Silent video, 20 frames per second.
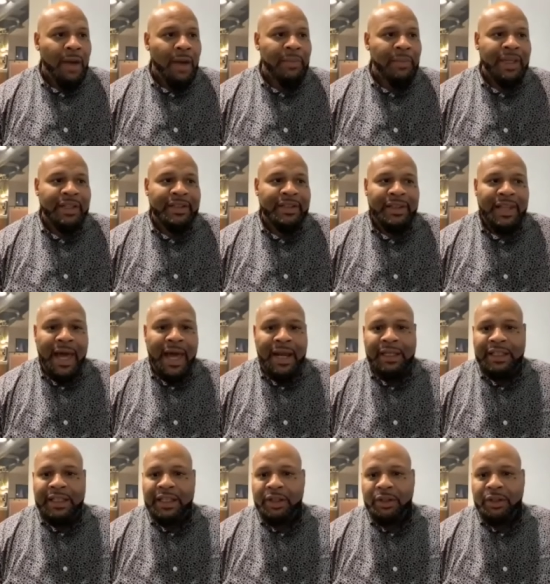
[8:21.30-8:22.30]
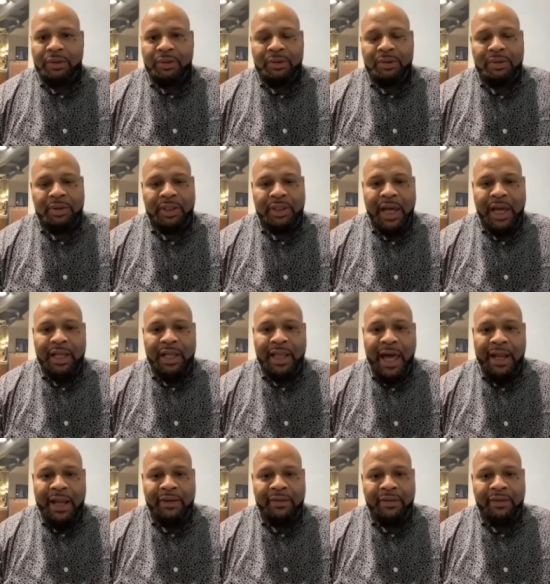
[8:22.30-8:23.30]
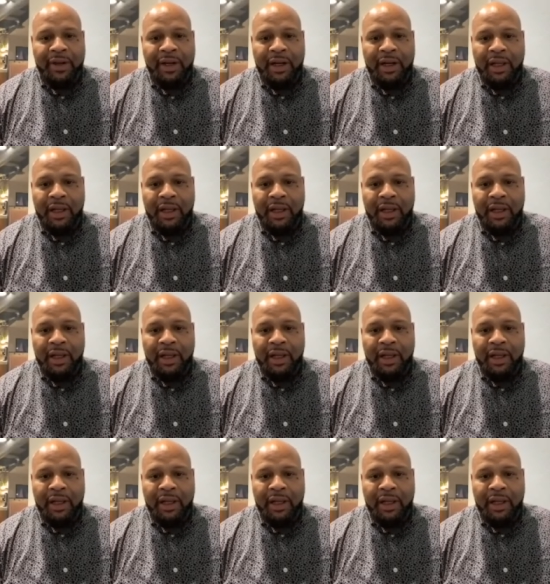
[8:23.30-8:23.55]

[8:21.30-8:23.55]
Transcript: mean, a lot of legal, a lot of